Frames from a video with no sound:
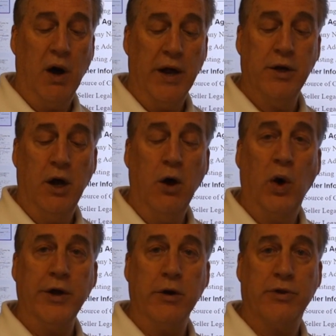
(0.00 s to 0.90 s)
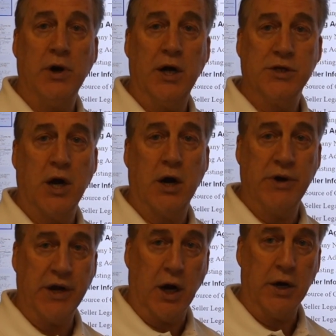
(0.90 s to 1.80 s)
to know what your thoughts are
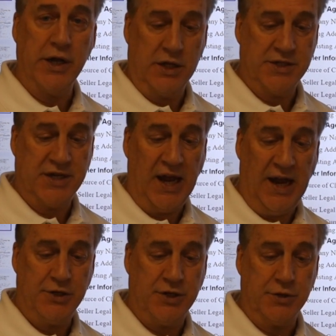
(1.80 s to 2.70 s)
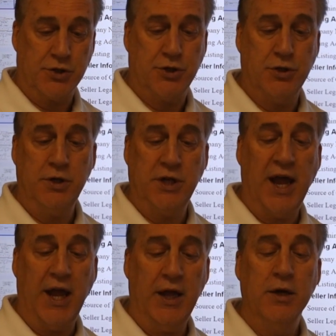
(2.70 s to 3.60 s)
regarding this agent. Should
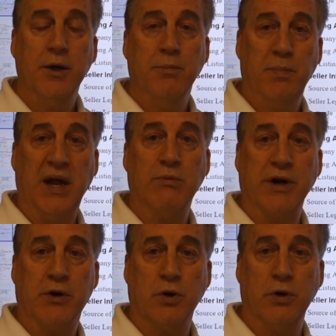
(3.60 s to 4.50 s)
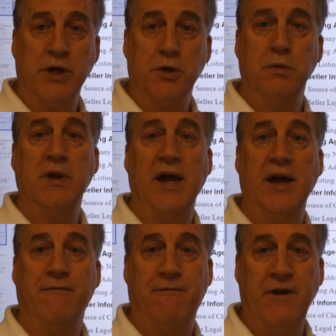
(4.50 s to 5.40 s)
they be recruited? Do they
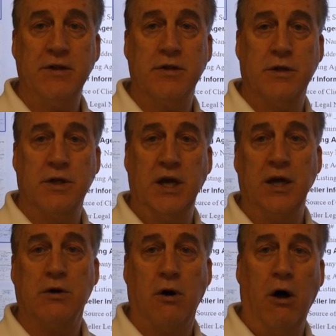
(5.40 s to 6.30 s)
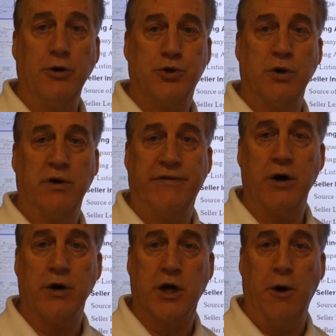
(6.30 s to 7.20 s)
fit the culture of
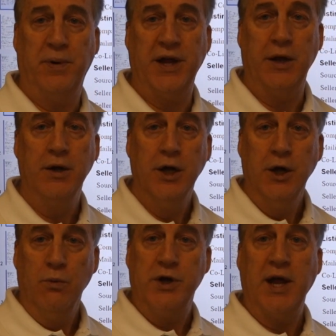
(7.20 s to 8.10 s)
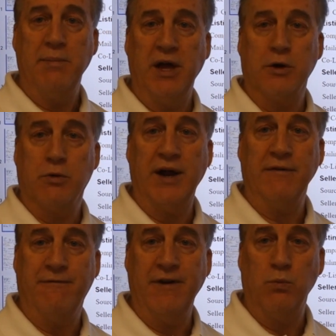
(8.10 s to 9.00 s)
our company? Would they be a great
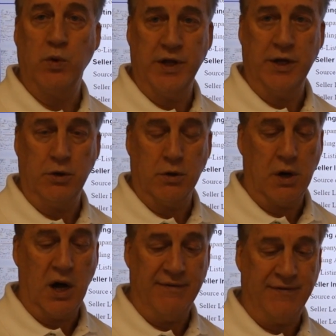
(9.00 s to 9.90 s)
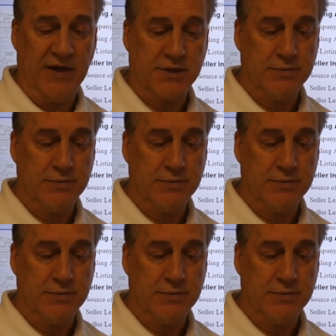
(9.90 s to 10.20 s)
fit within your office?